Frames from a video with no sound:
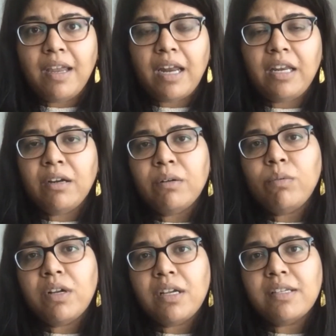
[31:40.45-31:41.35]
And here
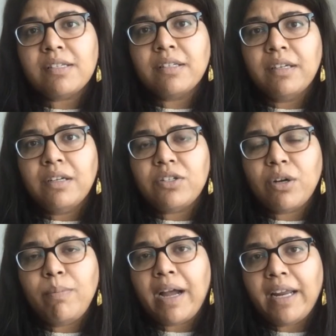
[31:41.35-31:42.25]
was
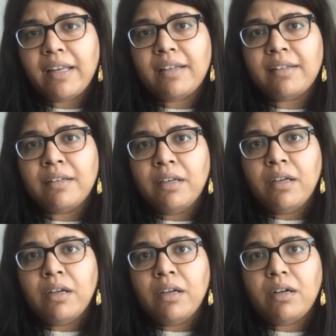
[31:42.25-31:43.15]
Joe Biden
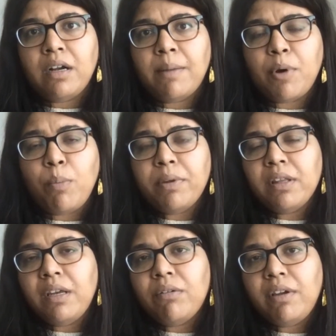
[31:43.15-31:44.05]

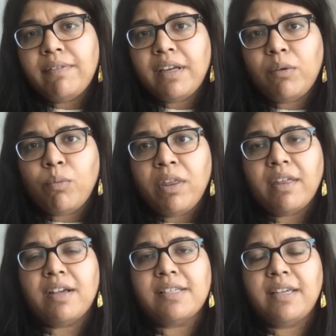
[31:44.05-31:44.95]
openly grieving with
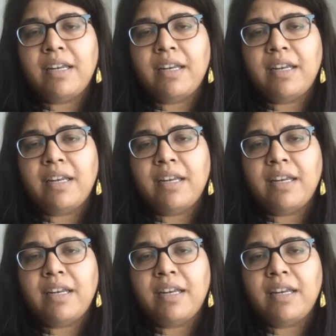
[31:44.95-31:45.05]
us.